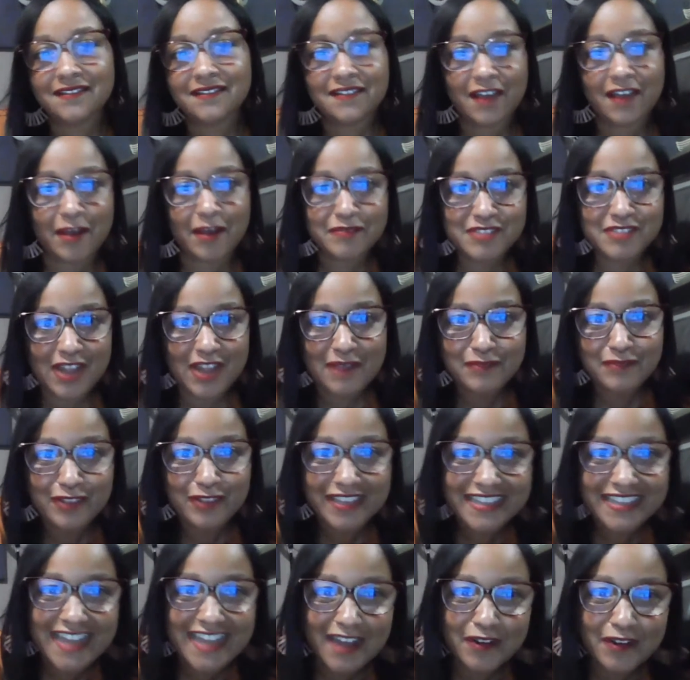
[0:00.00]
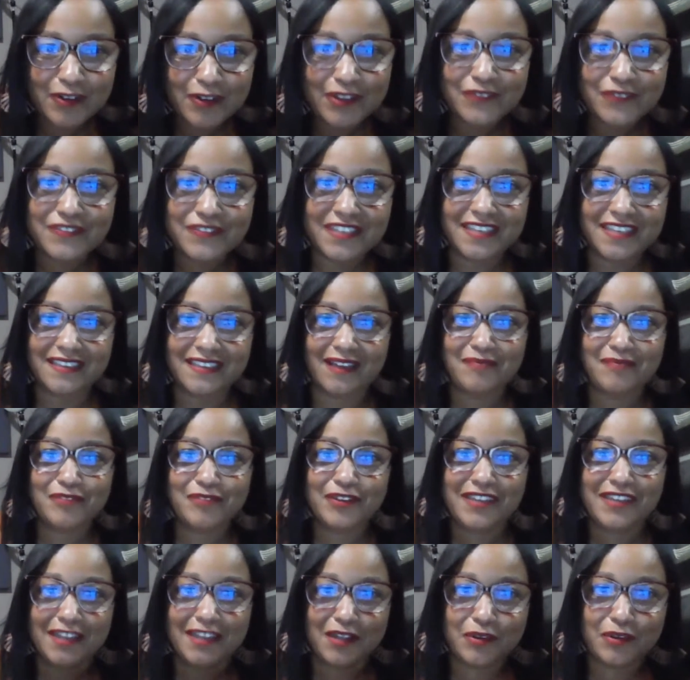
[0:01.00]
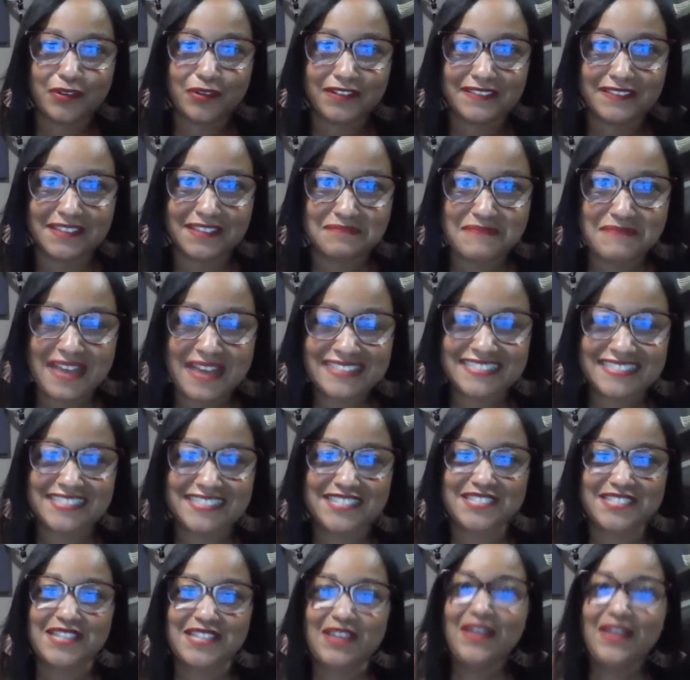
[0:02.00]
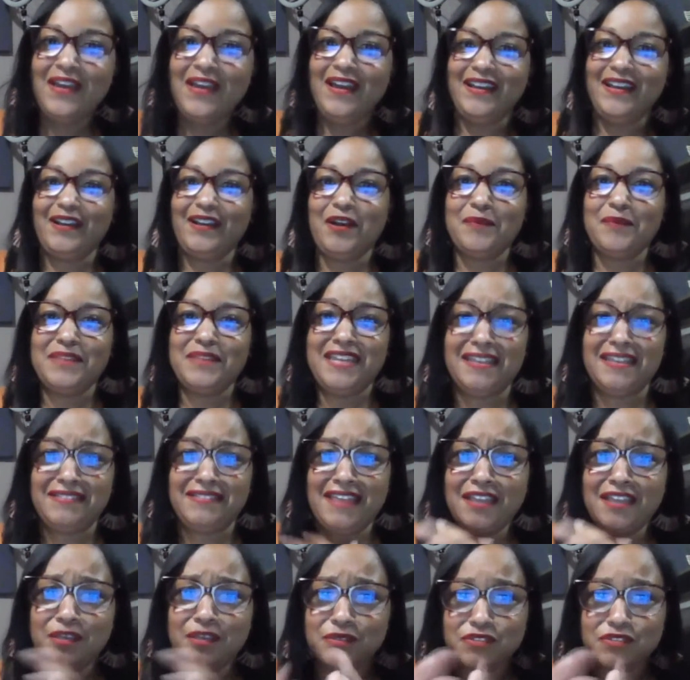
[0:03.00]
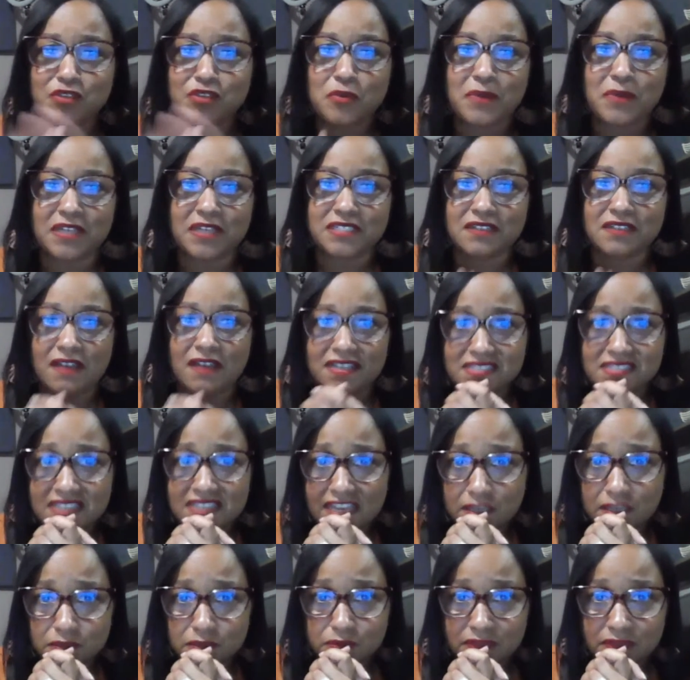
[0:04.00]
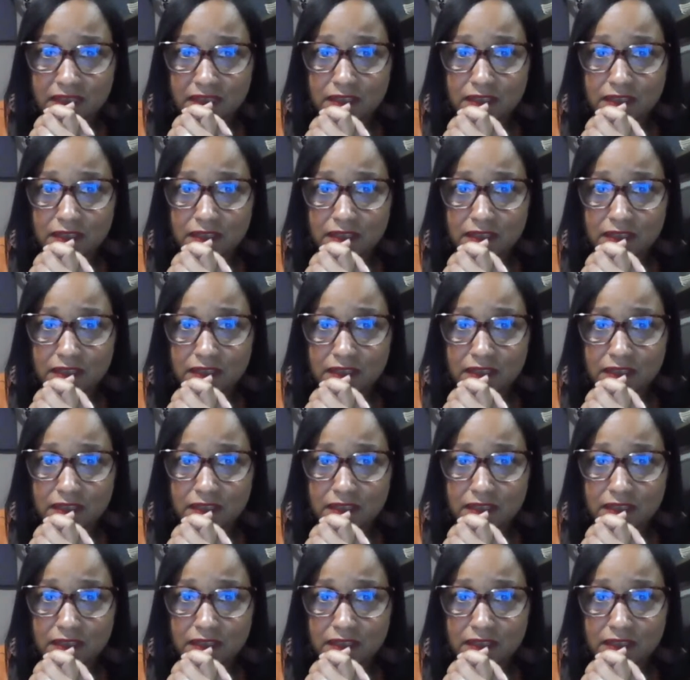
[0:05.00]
I'm sorry, I'm looking at all of the messages that coming in. Thank you so much, guys. Thank you.